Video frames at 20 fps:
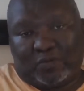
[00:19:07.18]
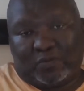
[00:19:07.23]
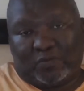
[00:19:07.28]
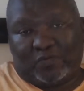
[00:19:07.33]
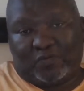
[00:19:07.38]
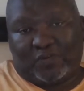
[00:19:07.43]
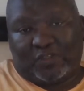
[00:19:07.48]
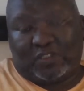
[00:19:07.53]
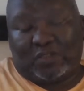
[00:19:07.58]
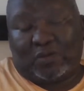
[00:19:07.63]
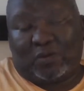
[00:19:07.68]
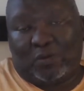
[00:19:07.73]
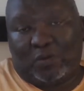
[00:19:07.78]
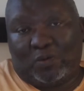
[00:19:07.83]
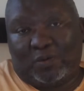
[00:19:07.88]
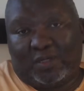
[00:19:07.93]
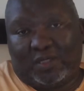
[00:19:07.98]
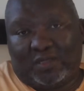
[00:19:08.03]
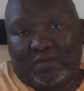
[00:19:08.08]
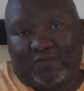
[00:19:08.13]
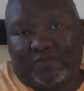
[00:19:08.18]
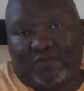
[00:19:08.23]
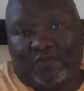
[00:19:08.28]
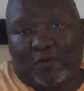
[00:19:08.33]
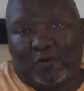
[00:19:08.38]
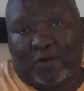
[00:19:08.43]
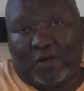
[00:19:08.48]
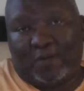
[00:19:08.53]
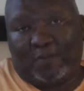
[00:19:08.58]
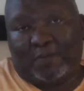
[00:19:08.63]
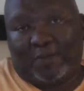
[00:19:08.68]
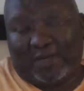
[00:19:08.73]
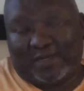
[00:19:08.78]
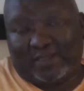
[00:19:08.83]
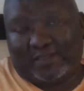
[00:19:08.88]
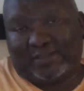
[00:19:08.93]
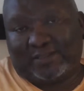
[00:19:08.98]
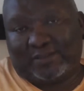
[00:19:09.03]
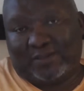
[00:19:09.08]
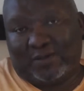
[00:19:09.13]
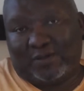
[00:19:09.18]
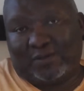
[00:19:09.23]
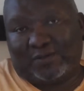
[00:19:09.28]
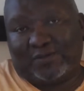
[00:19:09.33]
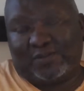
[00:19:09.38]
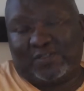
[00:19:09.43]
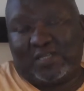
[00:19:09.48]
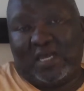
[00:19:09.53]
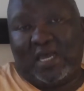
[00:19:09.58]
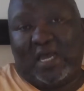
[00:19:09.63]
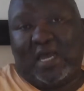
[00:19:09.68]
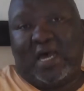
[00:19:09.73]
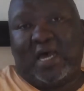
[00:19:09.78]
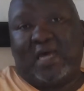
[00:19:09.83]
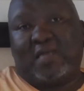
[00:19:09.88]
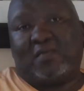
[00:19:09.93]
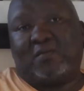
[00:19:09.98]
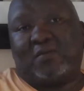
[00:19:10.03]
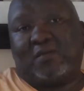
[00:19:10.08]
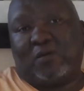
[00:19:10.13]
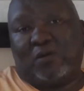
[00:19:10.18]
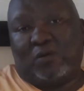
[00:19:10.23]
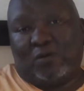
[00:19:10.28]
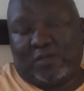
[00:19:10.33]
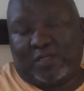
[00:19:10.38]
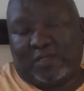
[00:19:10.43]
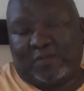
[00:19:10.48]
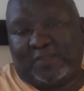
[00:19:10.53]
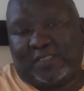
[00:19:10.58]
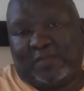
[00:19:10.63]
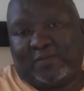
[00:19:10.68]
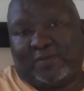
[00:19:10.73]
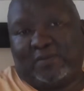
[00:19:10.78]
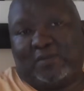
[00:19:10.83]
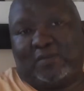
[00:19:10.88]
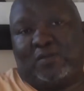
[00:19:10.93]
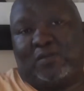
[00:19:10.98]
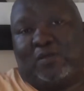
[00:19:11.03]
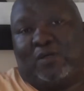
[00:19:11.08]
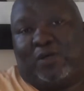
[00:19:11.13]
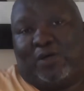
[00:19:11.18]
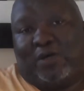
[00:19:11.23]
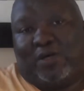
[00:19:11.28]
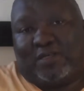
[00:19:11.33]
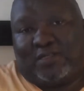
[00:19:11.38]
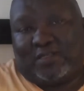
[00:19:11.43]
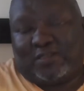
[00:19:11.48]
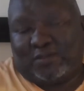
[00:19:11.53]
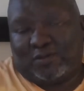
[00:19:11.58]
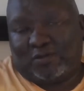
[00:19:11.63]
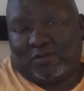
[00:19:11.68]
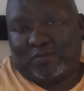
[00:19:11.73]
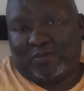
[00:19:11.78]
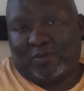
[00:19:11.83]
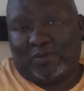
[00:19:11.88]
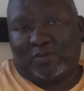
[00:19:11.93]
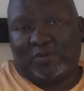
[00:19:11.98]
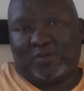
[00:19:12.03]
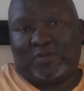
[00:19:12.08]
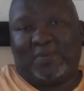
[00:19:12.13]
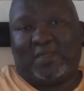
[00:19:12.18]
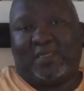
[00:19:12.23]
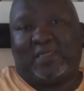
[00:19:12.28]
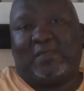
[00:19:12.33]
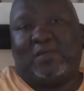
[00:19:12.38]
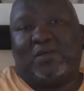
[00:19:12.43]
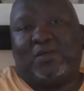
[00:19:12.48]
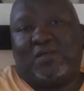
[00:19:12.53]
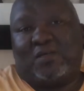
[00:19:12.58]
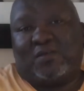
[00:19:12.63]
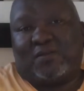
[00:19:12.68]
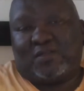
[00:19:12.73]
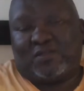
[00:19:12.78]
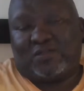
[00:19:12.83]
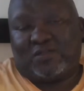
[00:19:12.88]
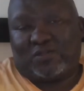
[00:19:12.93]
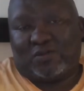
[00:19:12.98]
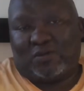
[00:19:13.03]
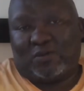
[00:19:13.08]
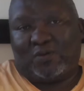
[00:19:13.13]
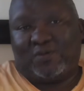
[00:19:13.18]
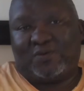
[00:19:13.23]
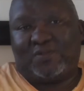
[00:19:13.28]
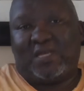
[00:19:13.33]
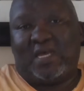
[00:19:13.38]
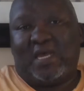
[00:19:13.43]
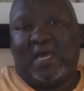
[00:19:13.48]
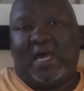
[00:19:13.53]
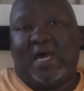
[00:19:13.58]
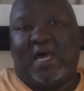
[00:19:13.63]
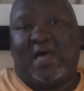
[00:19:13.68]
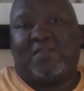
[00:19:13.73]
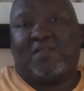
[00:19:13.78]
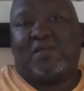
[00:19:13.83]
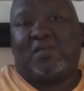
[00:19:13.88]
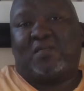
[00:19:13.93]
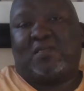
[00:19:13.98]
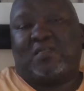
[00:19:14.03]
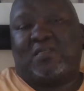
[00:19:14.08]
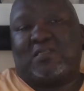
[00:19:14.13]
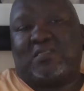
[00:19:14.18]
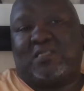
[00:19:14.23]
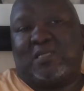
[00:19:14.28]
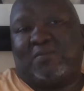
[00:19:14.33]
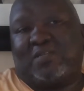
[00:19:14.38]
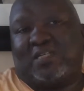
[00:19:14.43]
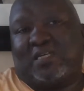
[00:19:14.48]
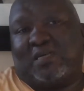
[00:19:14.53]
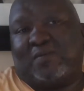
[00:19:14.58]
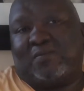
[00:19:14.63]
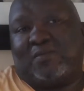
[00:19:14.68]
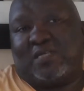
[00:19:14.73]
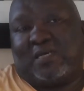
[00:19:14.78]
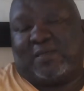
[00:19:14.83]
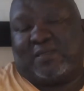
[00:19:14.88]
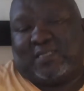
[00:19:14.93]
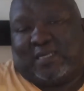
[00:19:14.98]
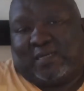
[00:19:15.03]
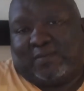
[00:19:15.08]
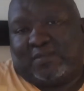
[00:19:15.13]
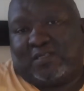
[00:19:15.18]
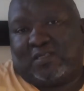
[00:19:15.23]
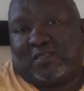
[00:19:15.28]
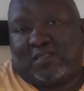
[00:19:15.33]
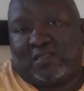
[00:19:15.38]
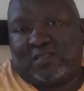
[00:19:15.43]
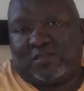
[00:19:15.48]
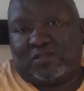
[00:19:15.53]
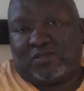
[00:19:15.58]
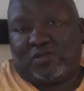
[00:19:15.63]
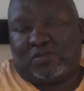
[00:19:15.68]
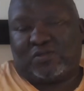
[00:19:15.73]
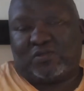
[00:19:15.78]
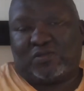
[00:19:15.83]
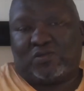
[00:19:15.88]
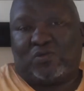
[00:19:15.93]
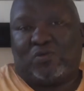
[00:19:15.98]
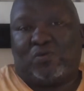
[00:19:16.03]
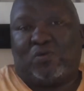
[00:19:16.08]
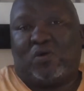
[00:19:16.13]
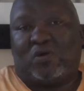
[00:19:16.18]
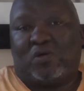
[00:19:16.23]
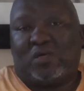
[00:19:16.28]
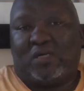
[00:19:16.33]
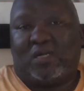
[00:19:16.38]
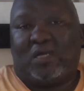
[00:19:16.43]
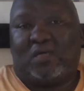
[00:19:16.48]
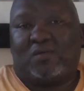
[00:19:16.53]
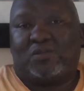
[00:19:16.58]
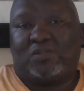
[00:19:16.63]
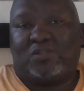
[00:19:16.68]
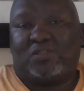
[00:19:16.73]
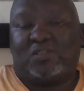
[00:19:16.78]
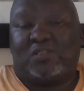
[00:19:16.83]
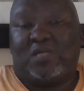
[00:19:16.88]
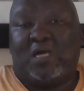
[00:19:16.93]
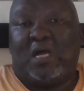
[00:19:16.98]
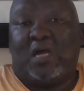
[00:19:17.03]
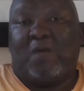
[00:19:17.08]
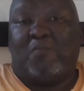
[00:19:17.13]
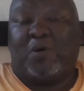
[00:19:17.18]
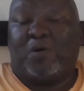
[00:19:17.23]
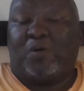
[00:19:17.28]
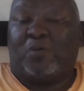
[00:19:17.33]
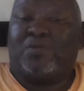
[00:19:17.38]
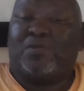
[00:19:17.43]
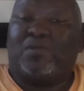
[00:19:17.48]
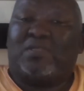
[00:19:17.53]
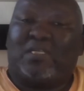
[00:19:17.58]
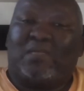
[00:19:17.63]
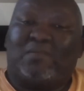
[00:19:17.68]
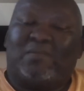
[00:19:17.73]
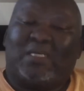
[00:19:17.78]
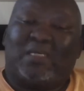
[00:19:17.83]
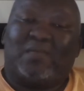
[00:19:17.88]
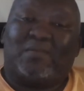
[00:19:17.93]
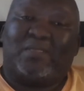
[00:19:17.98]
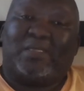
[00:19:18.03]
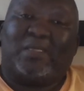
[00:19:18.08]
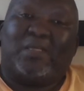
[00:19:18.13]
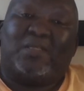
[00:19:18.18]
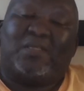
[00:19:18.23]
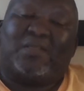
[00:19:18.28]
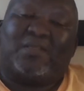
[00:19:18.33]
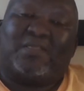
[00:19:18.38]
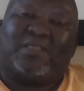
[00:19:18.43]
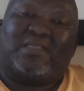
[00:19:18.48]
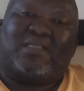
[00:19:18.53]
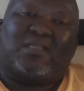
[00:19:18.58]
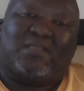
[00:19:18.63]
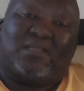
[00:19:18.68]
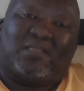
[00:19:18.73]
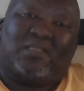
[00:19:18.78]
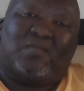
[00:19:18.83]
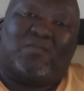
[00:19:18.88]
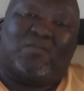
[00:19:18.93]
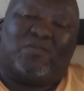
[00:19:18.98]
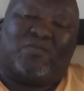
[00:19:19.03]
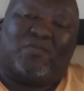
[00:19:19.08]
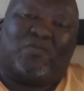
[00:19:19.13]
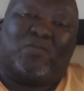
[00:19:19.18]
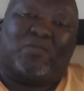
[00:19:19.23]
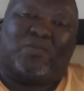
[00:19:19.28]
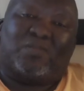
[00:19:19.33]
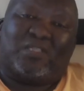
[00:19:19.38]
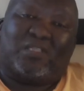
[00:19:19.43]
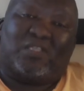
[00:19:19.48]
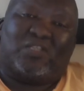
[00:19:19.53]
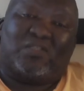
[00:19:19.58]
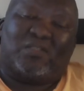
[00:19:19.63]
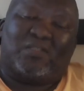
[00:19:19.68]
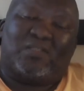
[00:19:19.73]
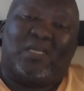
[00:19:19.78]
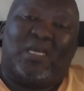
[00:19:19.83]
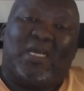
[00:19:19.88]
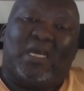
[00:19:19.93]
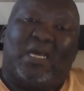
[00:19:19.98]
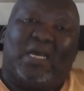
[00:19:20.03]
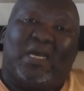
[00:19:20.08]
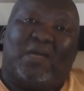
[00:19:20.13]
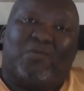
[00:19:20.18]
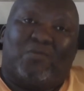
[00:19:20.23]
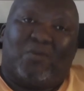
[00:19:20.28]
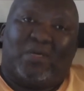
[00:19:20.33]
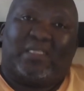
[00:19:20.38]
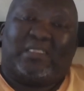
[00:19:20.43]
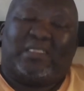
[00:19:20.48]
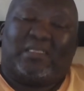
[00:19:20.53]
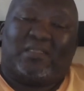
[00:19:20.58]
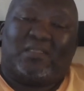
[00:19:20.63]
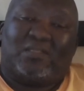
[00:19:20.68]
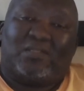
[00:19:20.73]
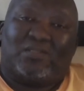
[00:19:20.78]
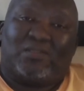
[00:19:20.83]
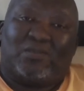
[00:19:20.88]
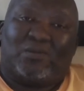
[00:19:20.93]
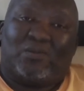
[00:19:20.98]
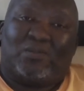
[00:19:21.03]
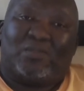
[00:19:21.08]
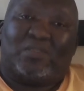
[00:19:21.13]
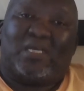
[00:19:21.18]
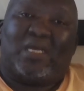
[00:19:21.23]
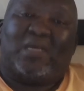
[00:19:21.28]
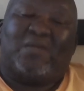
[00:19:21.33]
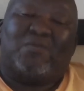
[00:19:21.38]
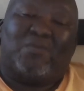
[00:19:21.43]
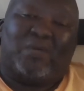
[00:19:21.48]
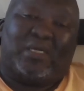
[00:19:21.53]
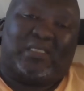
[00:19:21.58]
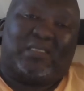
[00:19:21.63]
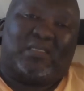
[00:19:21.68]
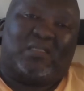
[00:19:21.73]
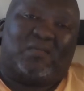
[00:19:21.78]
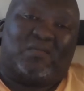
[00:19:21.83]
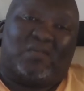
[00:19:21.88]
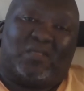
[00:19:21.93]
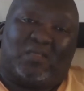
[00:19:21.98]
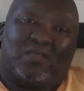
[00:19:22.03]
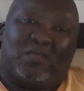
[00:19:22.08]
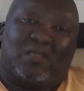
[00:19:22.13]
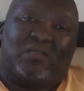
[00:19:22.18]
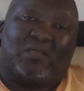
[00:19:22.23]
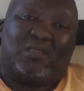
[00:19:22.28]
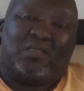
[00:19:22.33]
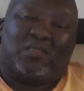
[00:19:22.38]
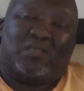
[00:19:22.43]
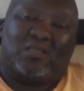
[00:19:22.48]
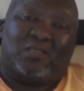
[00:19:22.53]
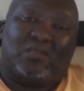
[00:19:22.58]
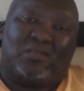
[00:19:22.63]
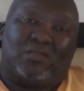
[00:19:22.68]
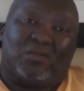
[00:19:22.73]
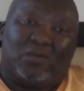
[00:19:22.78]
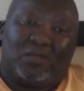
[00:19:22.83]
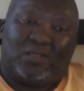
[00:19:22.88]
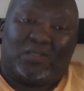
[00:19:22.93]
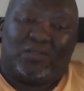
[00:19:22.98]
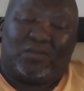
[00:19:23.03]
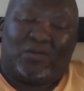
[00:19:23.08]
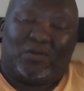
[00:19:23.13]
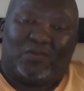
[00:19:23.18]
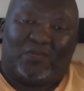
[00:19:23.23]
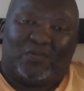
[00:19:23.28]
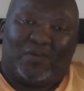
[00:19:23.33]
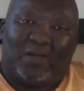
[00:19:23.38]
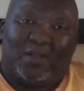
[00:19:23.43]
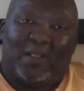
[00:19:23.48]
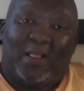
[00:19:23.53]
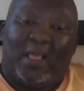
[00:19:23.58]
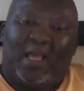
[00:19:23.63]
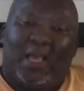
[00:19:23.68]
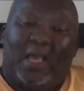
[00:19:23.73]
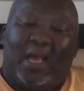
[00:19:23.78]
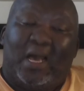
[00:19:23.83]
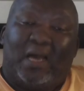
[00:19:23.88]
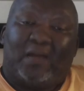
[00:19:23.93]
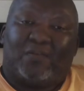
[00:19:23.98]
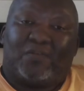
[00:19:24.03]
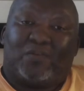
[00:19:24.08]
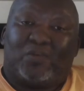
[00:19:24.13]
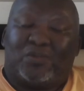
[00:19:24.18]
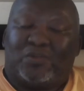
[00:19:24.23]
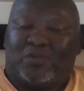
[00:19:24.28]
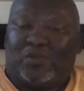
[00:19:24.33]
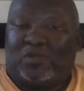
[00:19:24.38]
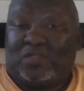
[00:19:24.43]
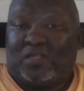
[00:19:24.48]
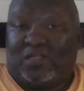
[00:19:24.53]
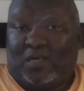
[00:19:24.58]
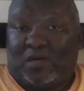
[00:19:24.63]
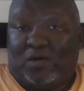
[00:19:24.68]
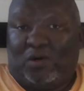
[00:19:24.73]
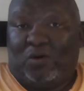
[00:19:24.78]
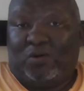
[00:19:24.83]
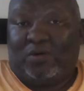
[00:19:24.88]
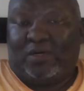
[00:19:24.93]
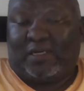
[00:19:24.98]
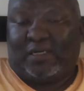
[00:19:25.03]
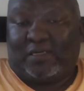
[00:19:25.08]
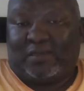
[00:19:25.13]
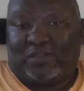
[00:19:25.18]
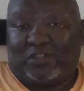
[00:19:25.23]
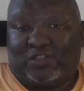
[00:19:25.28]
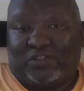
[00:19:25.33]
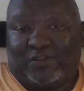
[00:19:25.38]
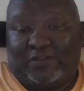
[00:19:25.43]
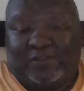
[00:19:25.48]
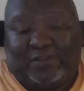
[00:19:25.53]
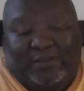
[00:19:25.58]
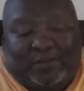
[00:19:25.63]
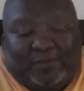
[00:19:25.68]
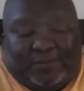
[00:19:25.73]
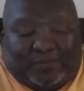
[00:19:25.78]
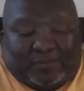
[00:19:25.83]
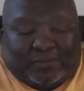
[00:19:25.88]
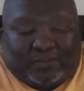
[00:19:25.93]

Victorian part songs. And local people learned to compose by learning these songs and then sometimes adapting themselves to local languages, but also sometimes learning the systems of composition and writing these songs and writing them in tonic solfa, and of course using their own languages.